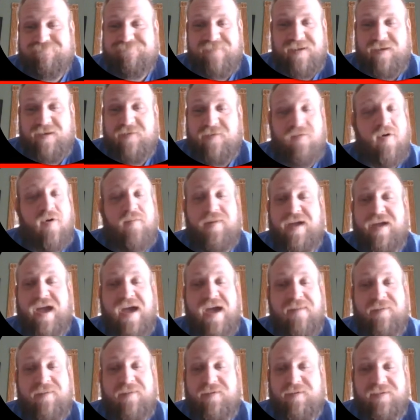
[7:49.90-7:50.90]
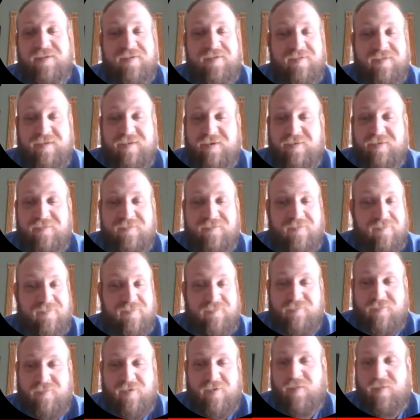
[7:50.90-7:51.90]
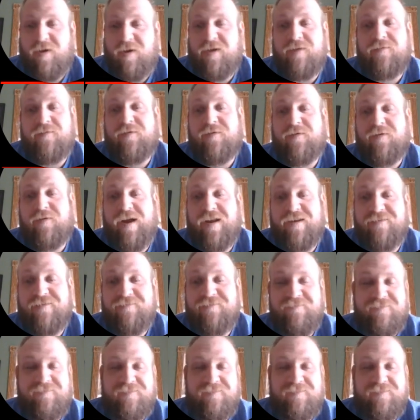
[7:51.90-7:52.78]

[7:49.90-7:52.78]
you won't be happy with yourself or what you've created.